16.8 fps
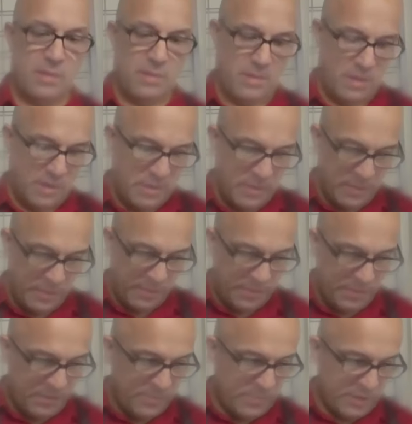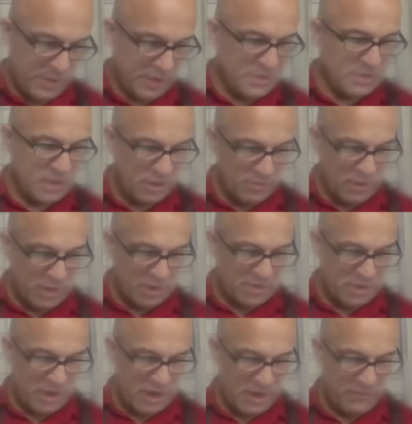And then the third piece, I will
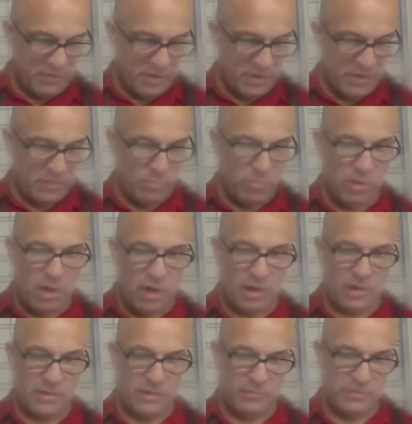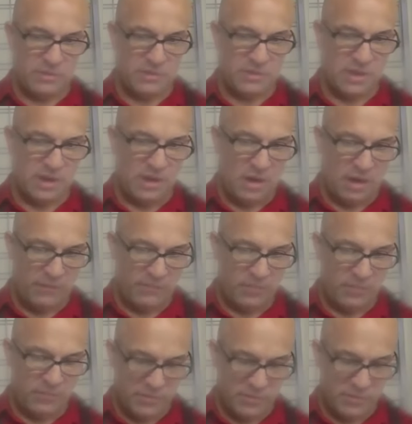actually have another block that will set off over